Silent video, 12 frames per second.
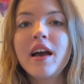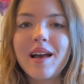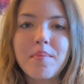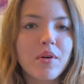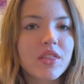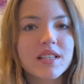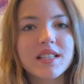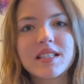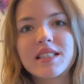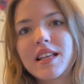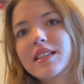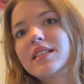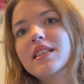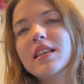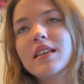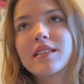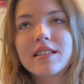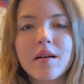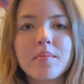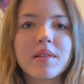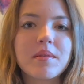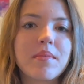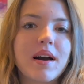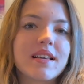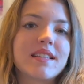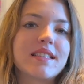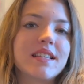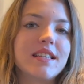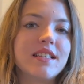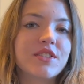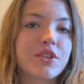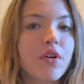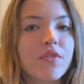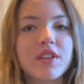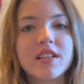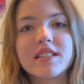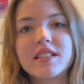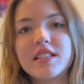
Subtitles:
Hypothesis testing, sampling biases, confidence